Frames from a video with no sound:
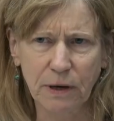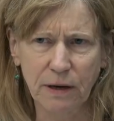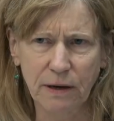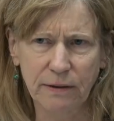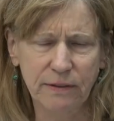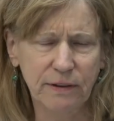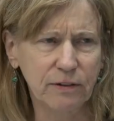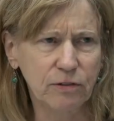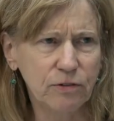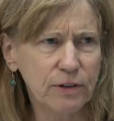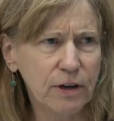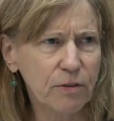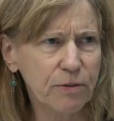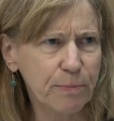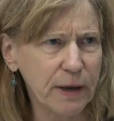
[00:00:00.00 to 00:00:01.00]
bugs, these
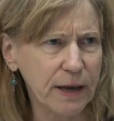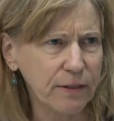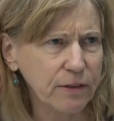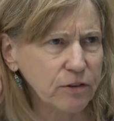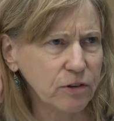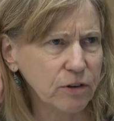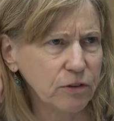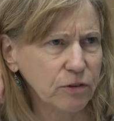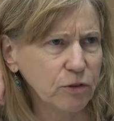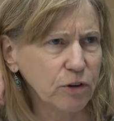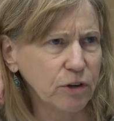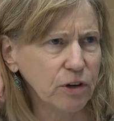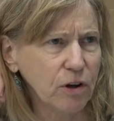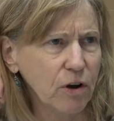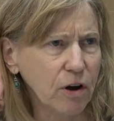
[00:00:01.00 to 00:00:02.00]
stealth pathogens,
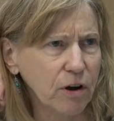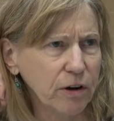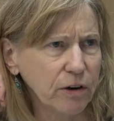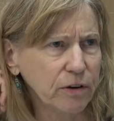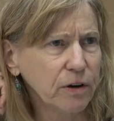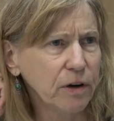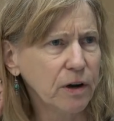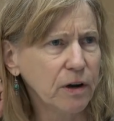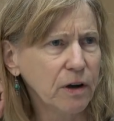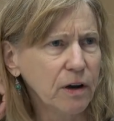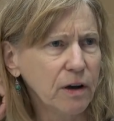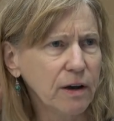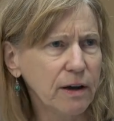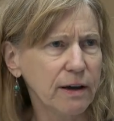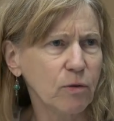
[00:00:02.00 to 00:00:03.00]
are, are
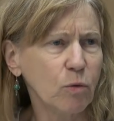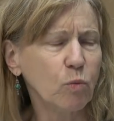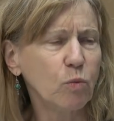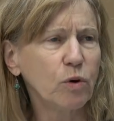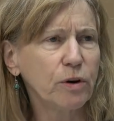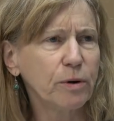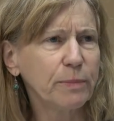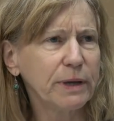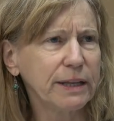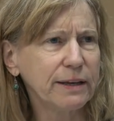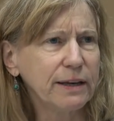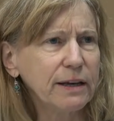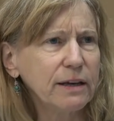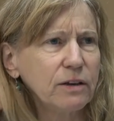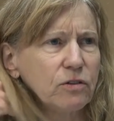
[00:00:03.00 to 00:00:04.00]

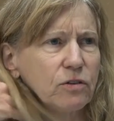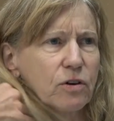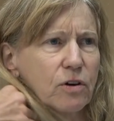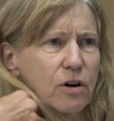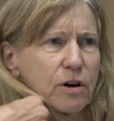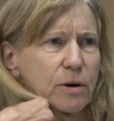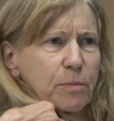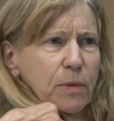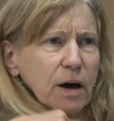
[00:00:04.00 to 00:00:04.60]
worming into our